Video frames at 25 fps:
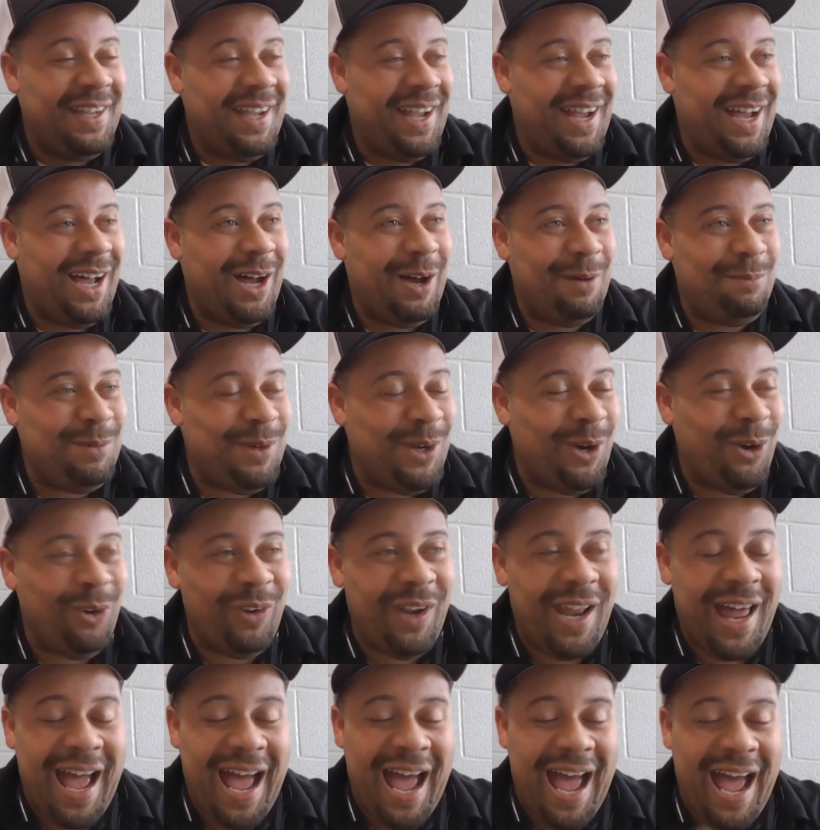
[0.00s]
No
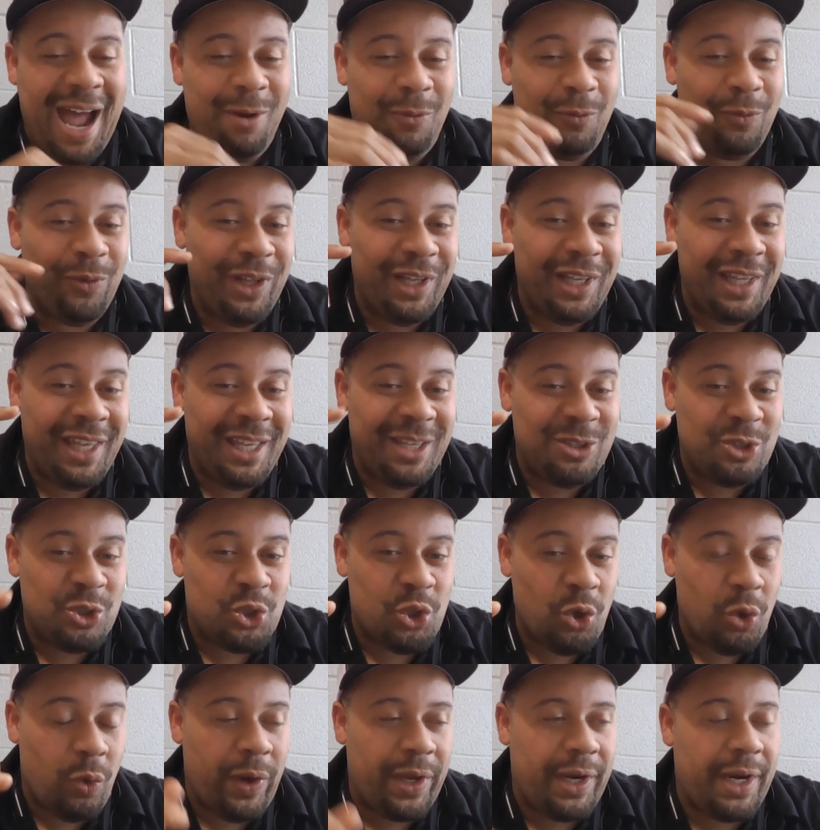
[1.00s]
lie, I really
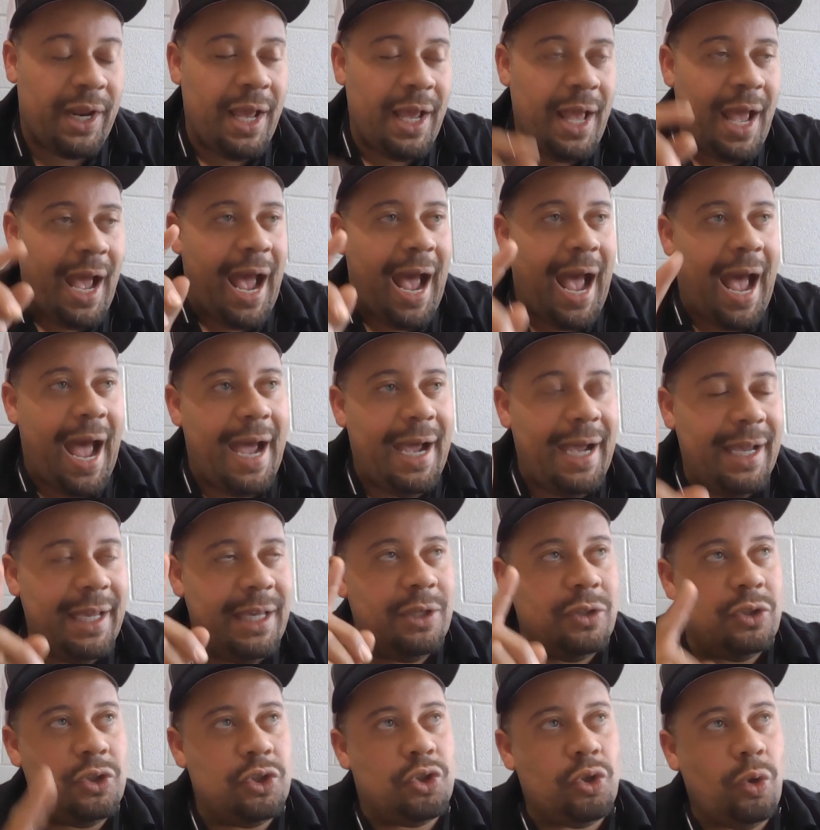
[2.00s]
enjoy it. I
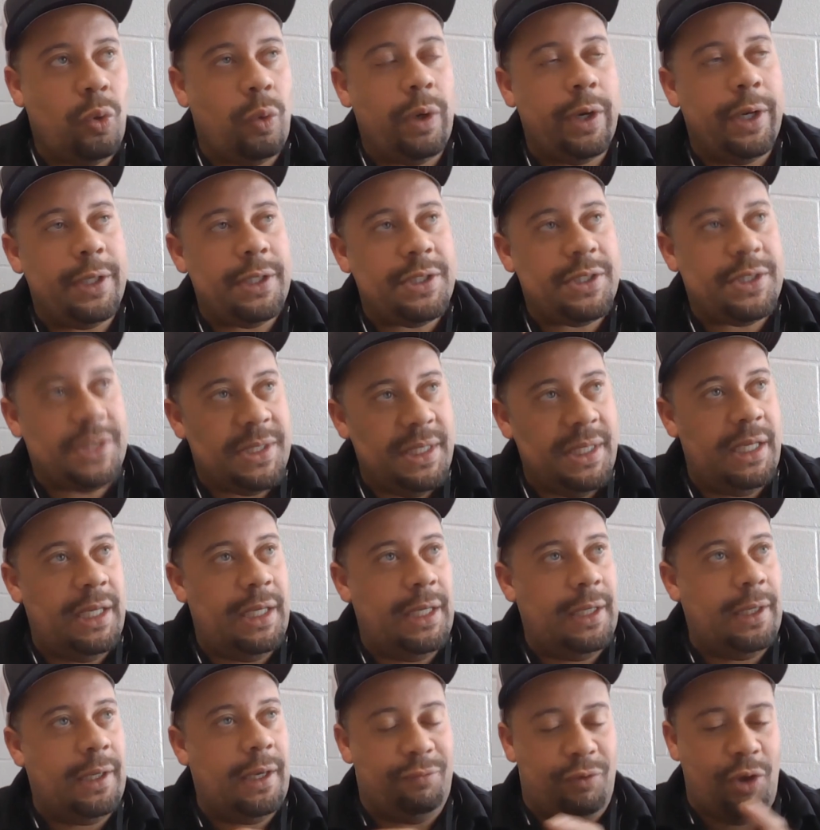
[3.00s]
enjoy
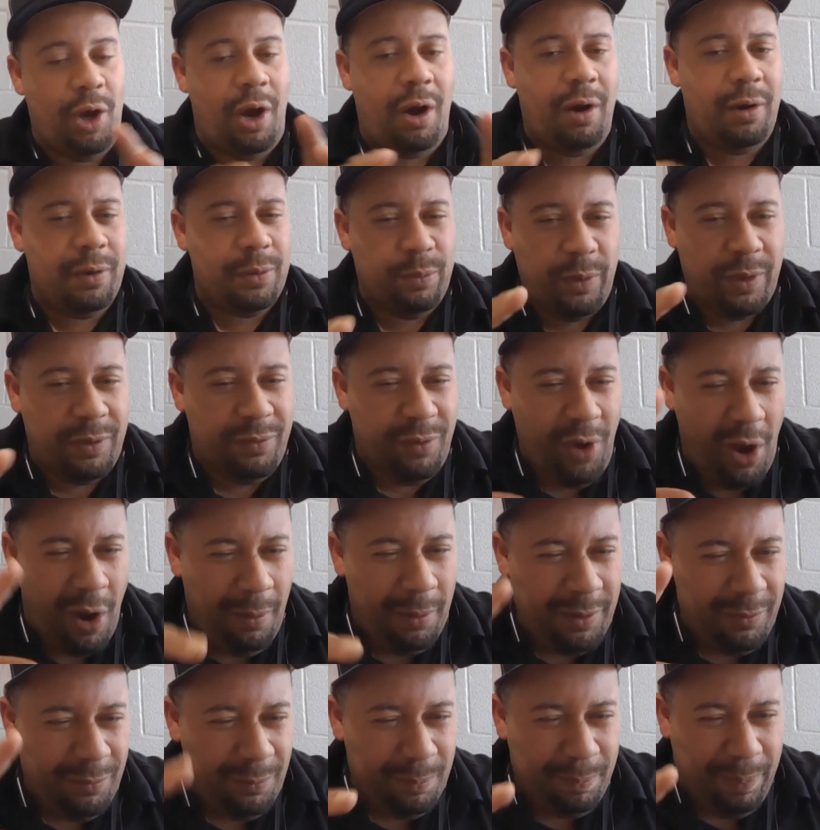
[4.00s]
seeing, if
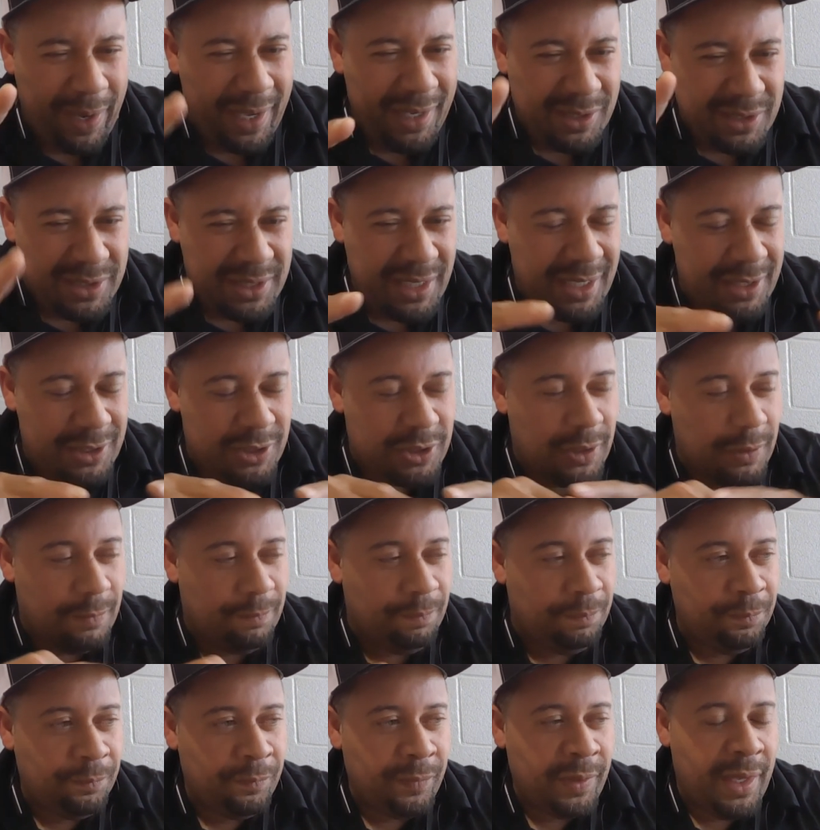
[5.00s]
y'all even paid attention,
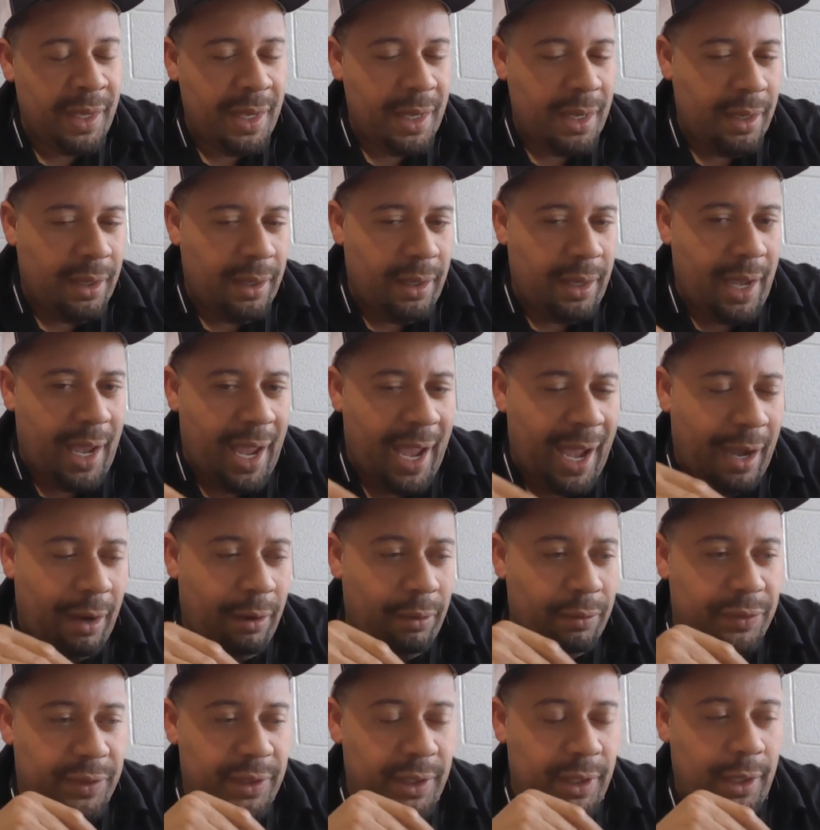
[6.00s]

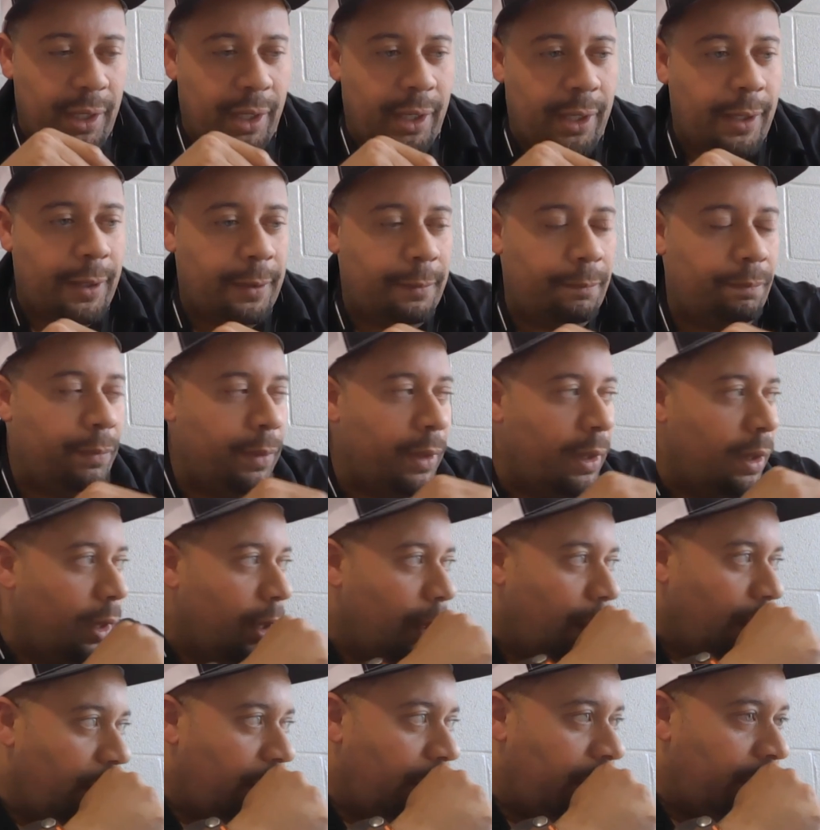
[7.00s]
how the
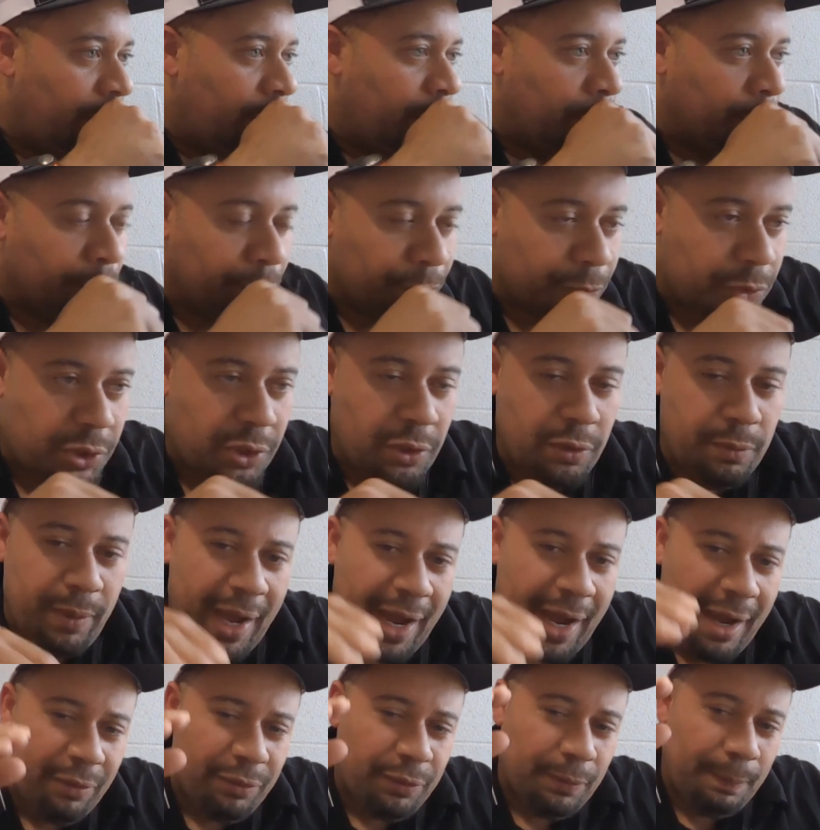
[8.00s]
excuse me,
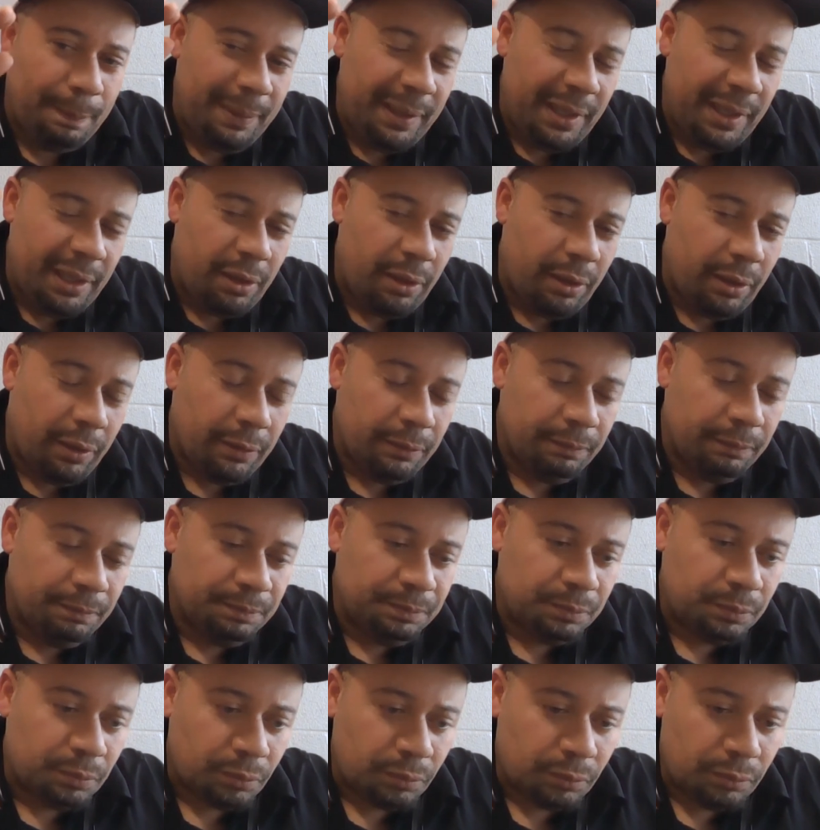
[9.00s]
how the bigger
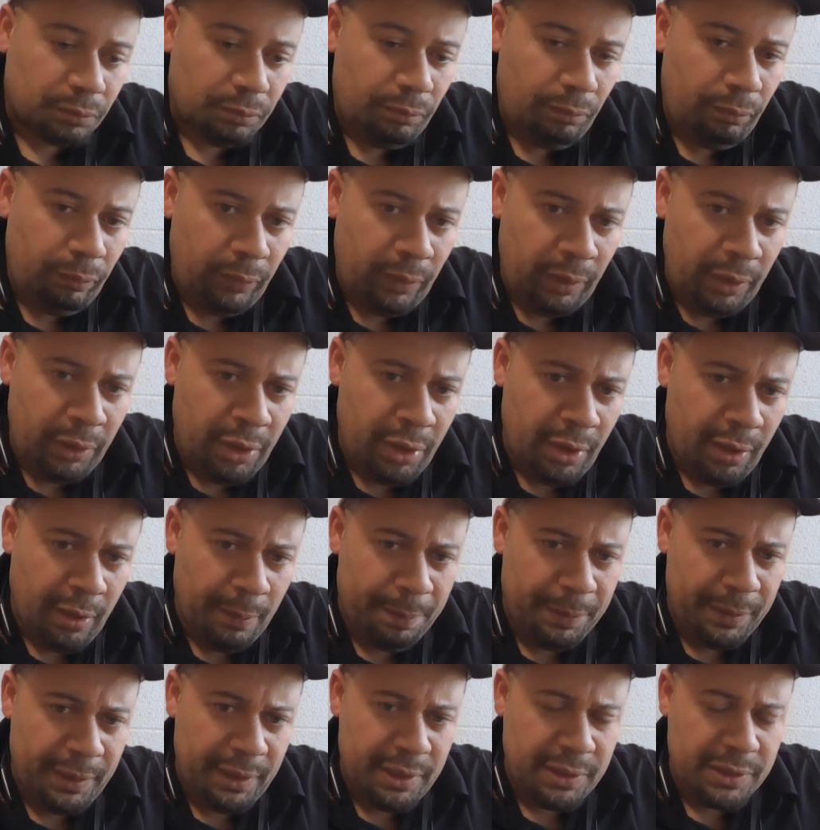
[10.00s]

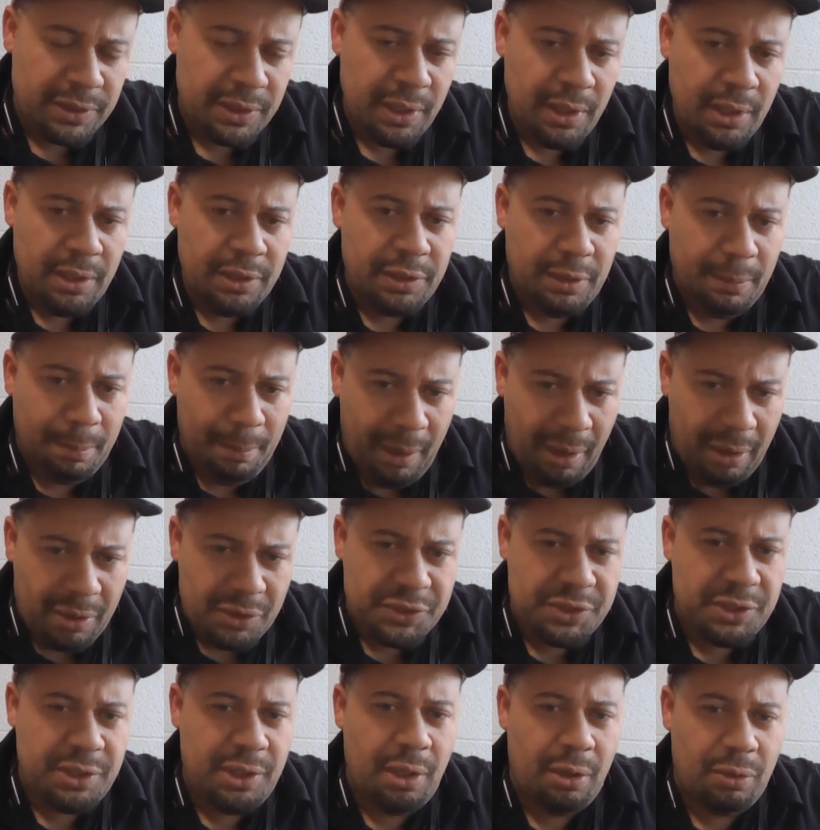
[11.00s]
companies, the
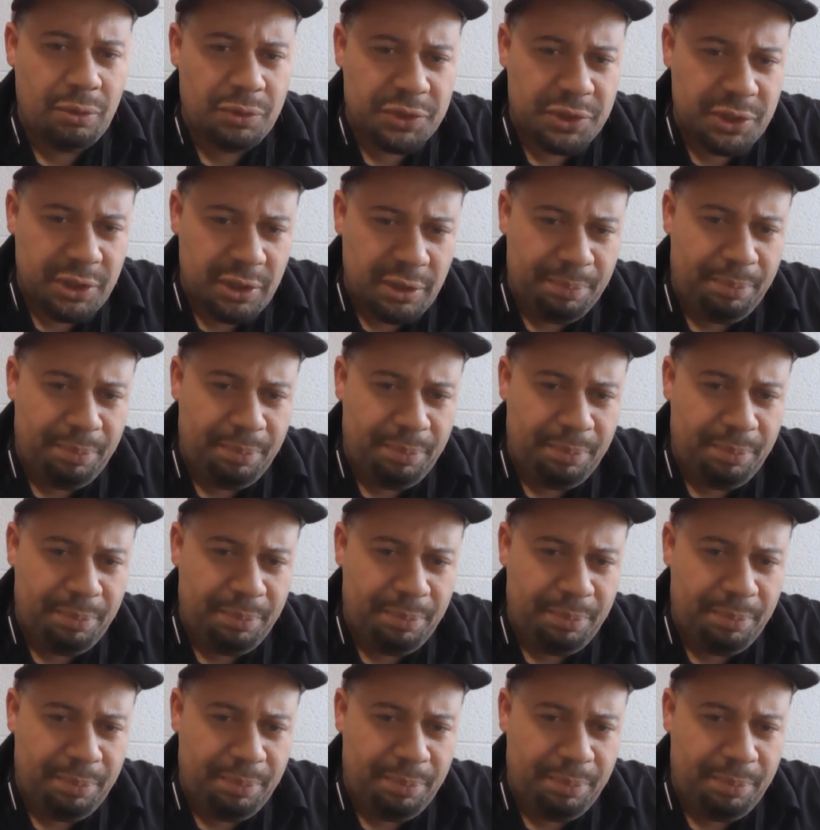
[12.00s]
Mossy Oaks and the